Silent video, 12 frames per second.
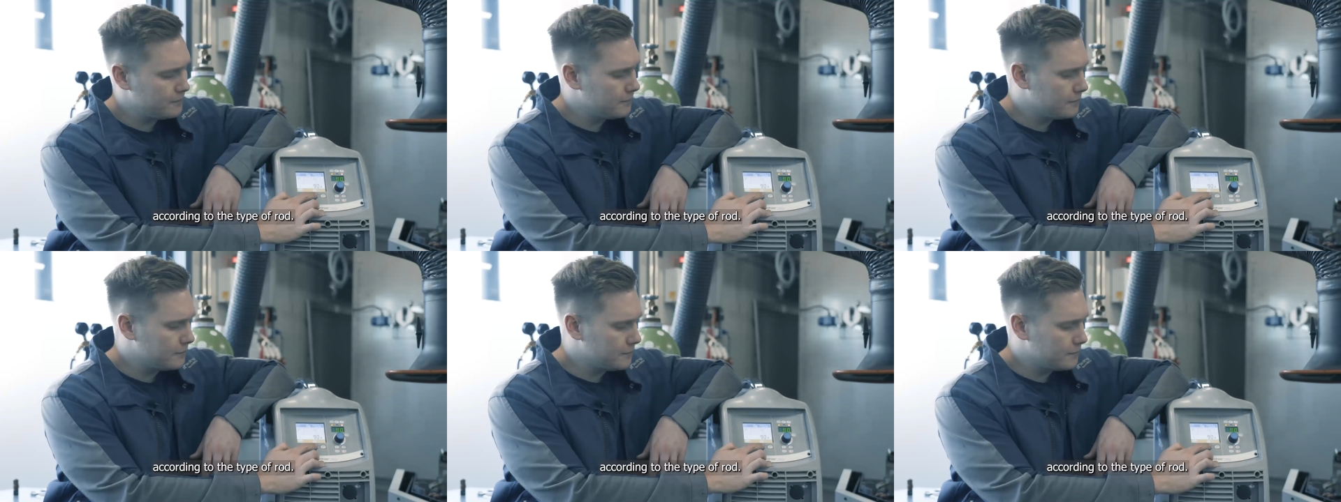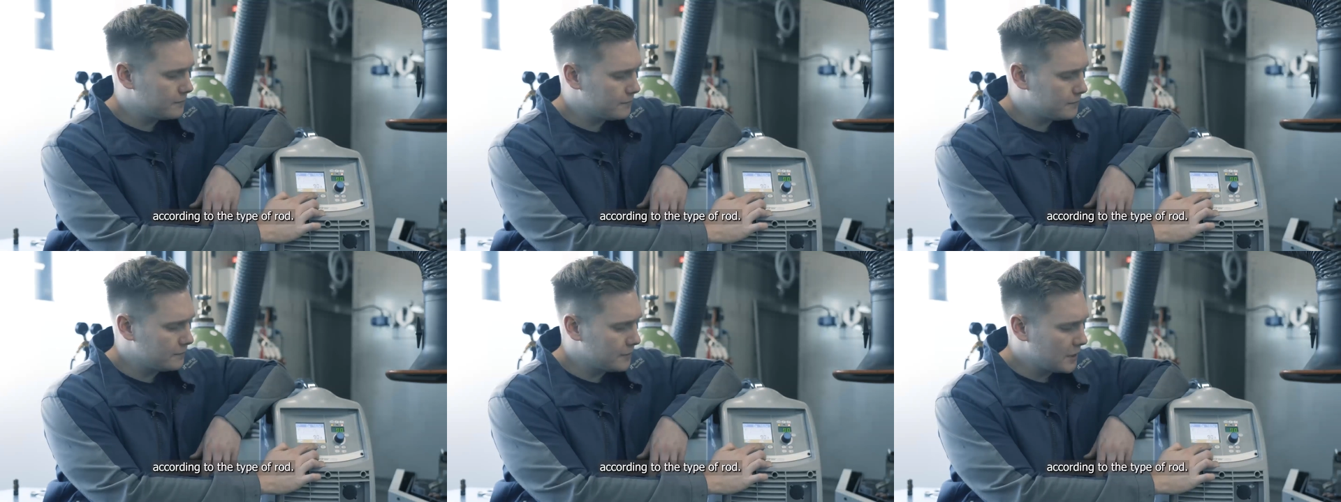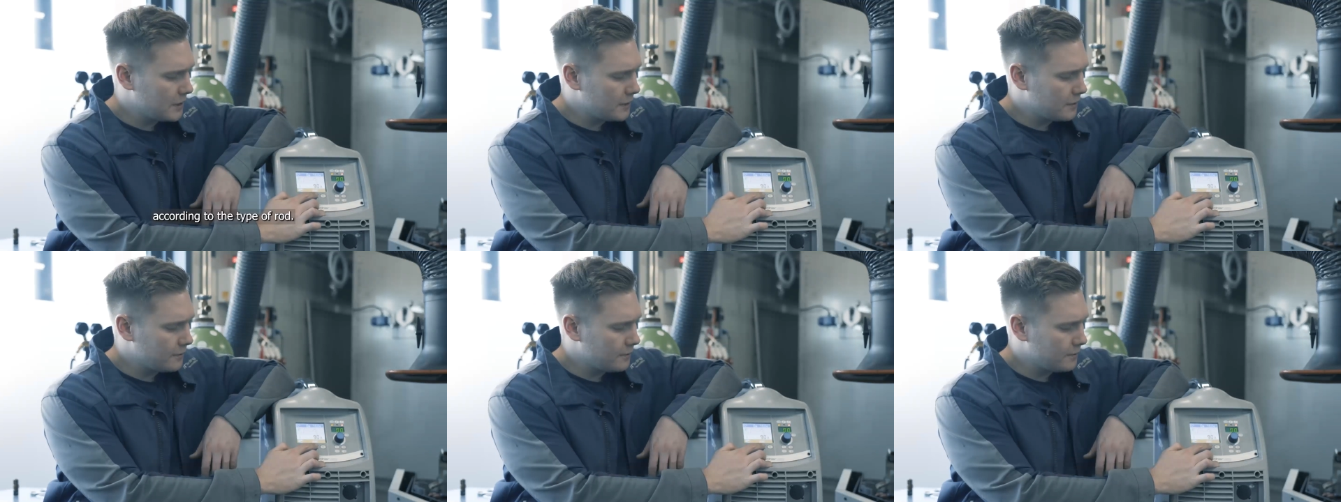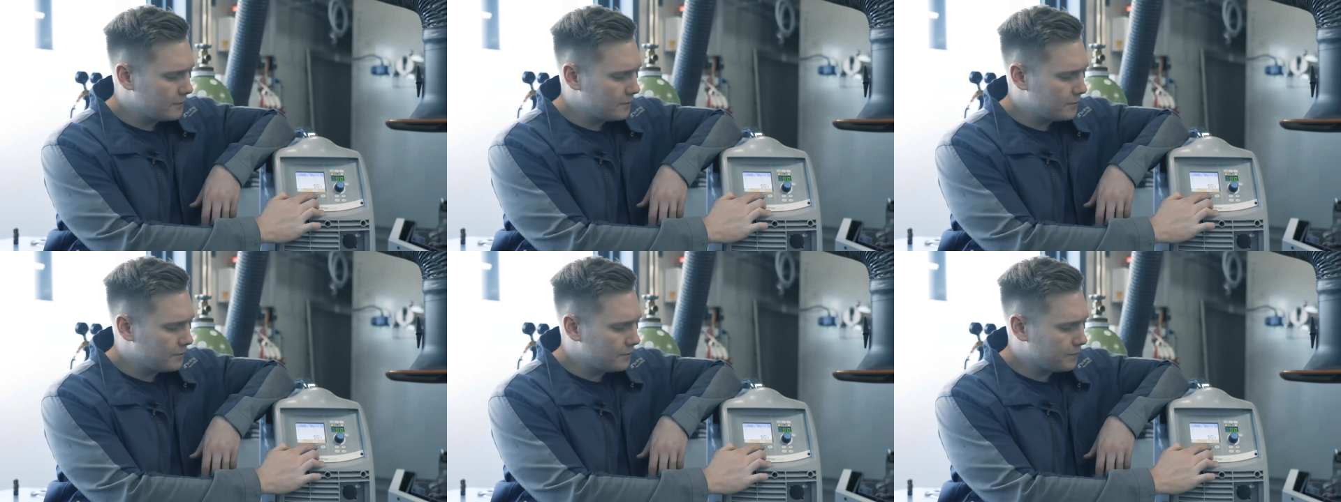
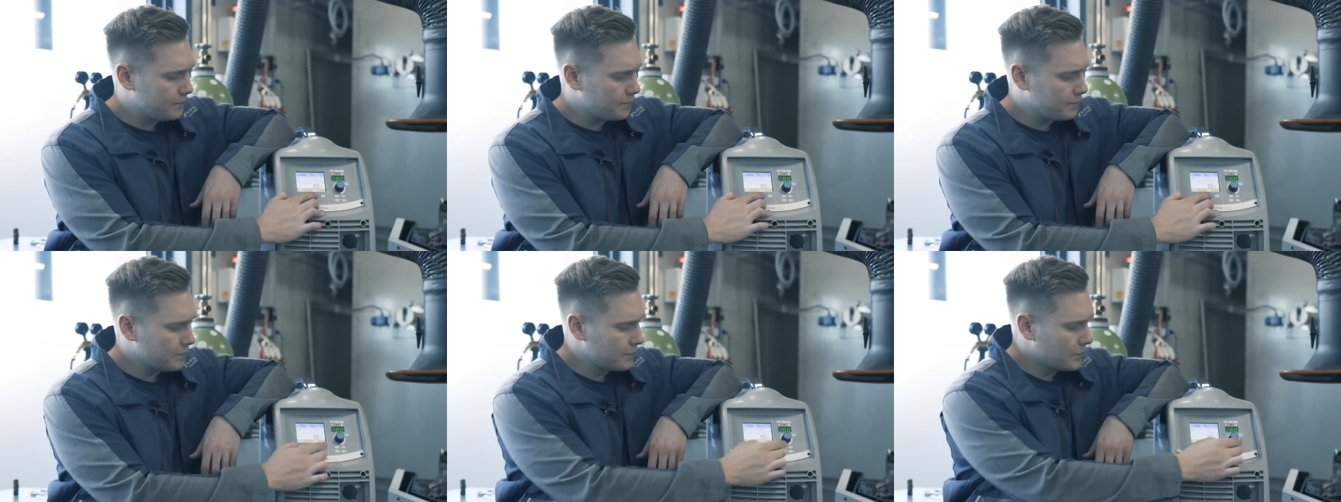(no one is talking)